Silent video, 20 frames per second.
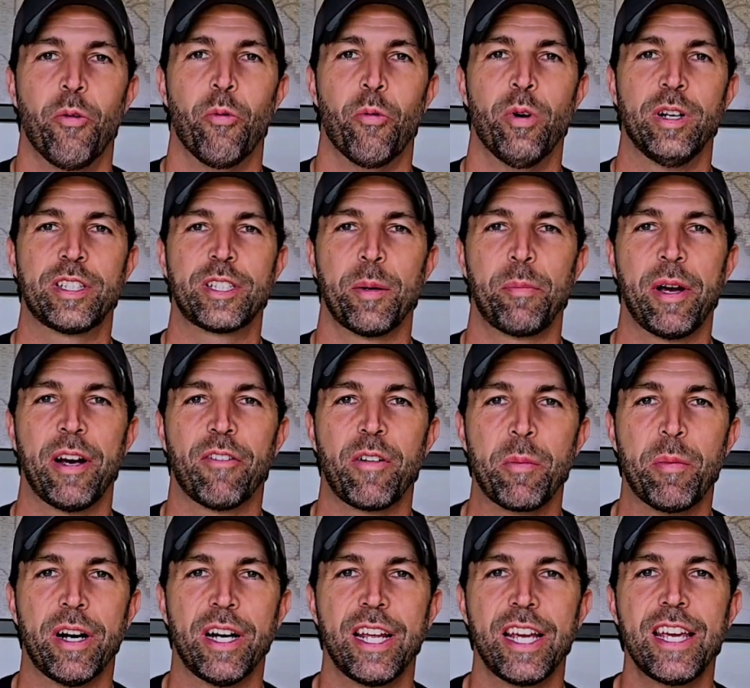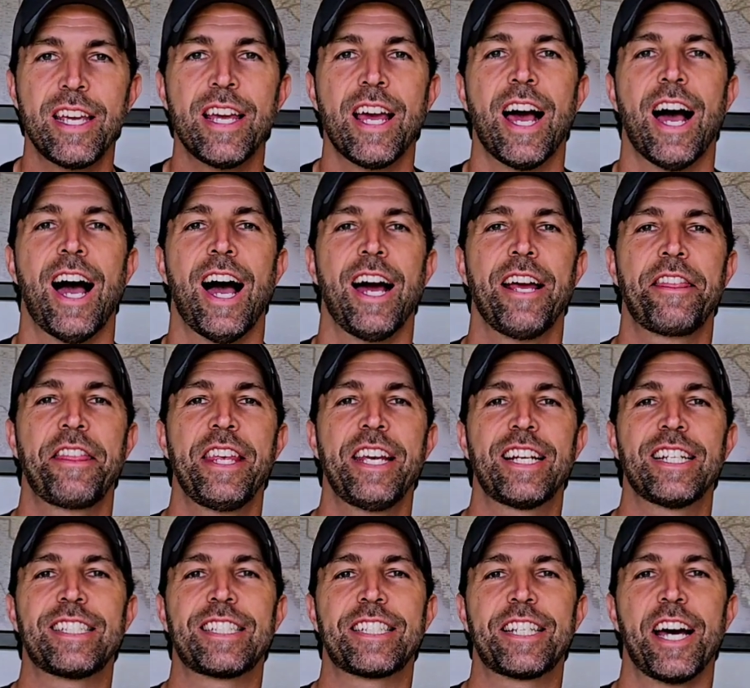What's up, everybody? I think
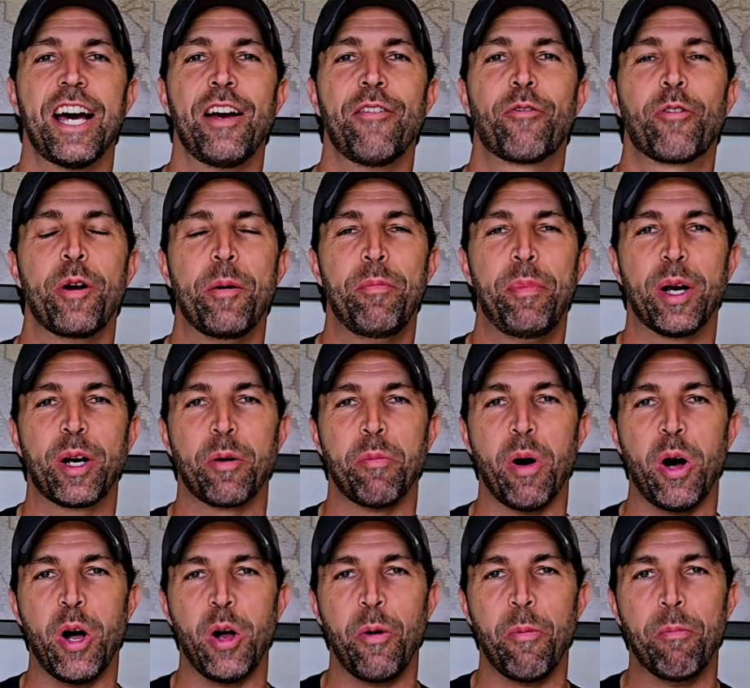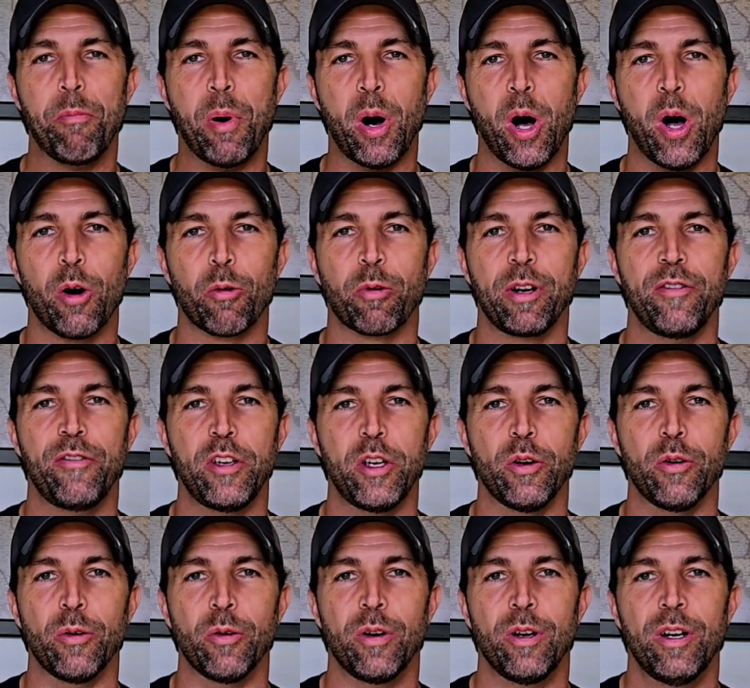it's time for a pickleball ball
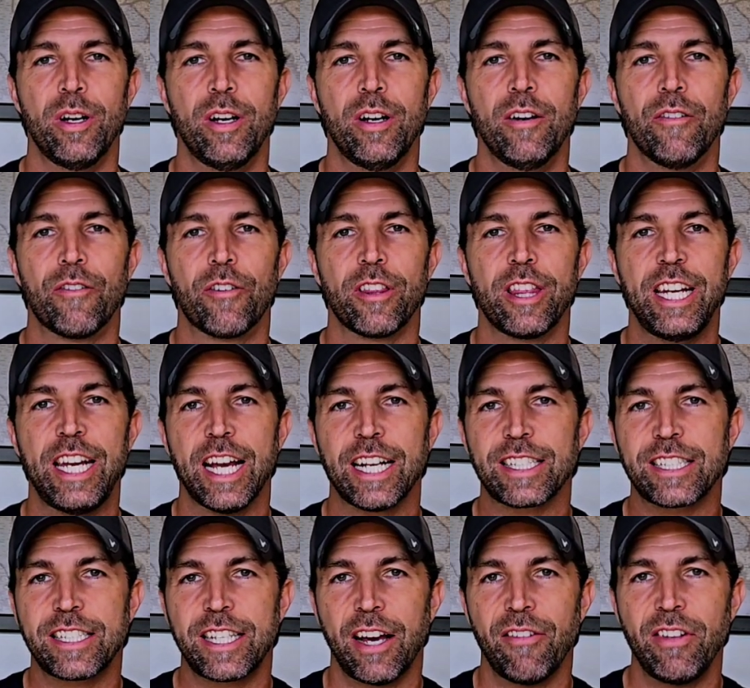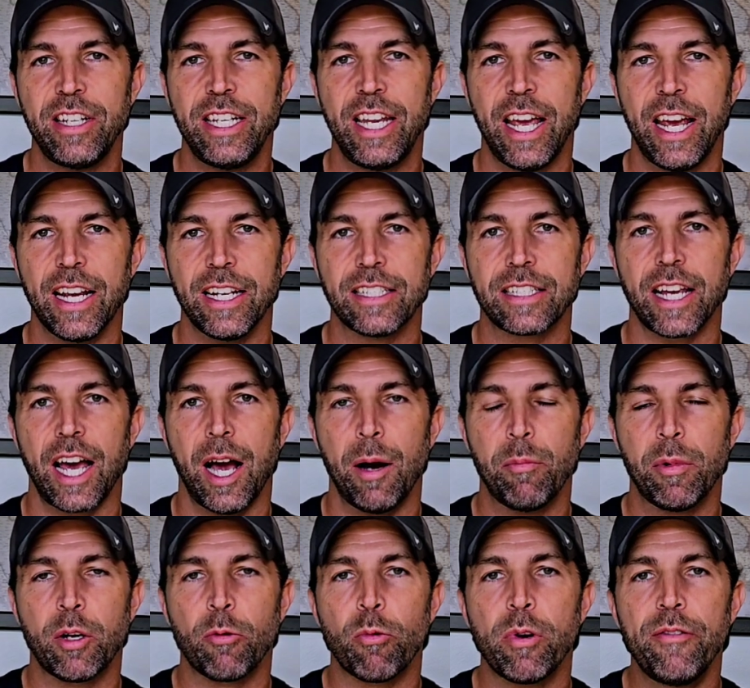review. For the next 7 days, I'm
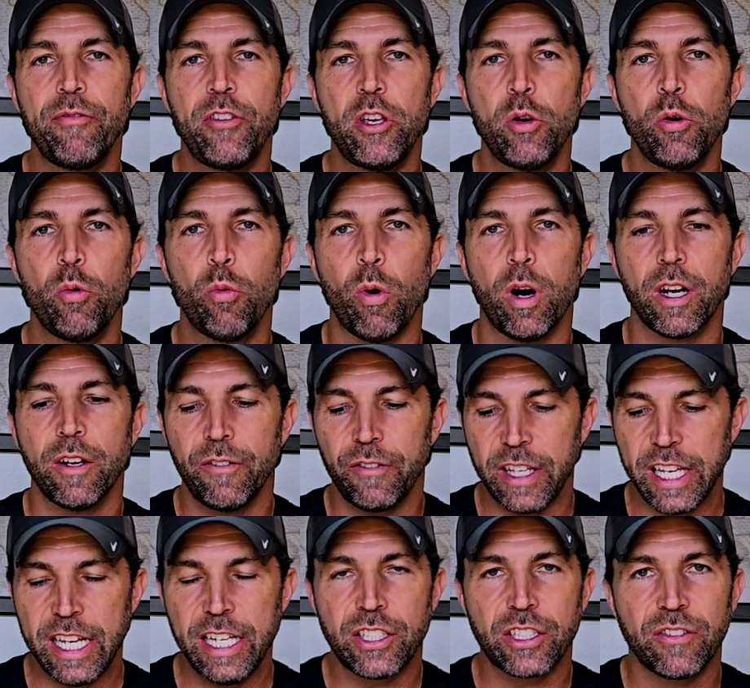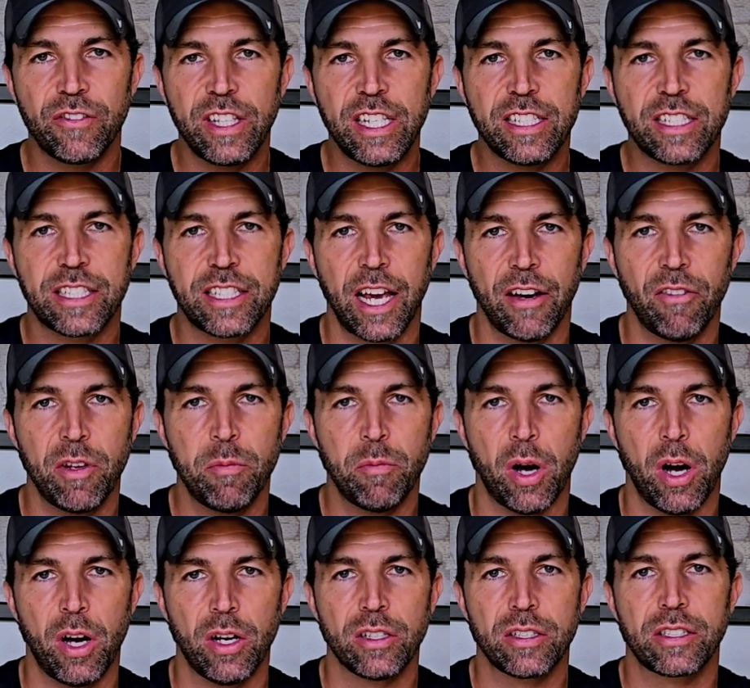going to review one of each of these 7
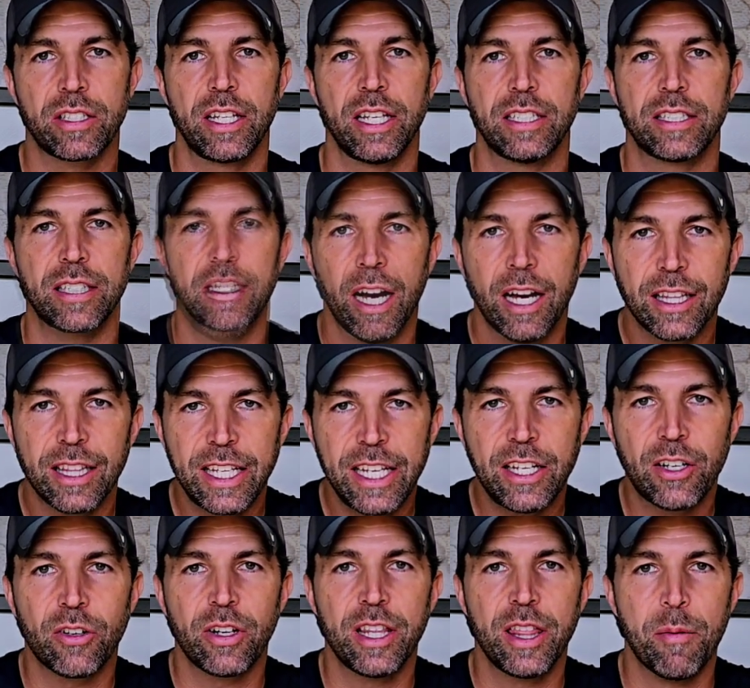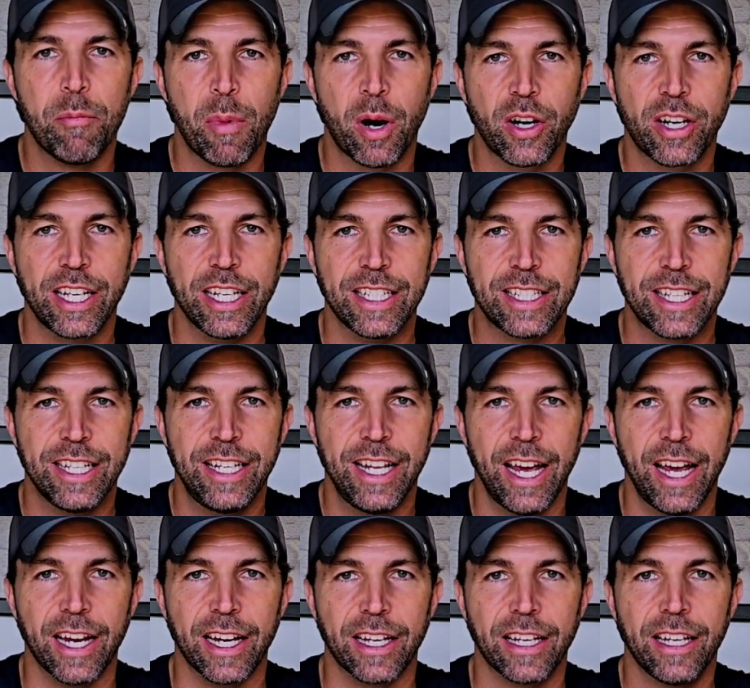balls that's a leader in the market
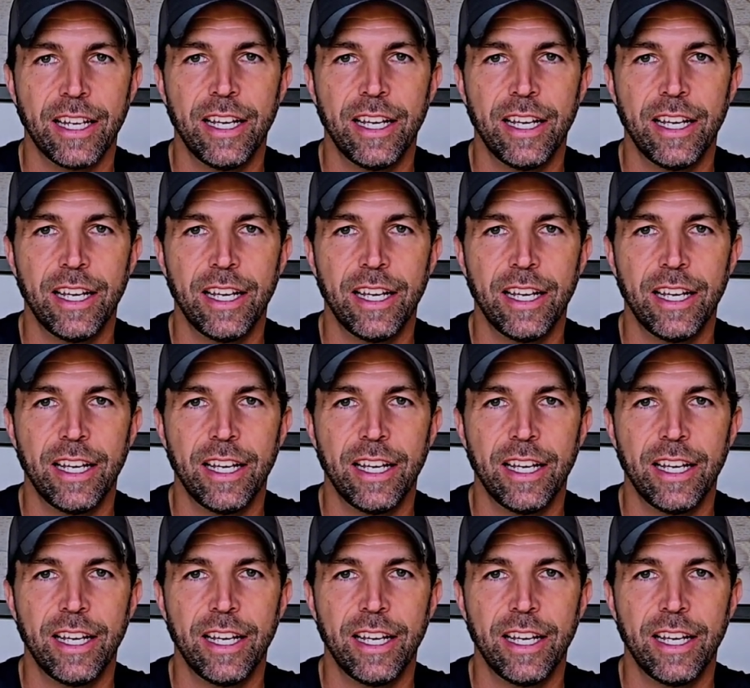today.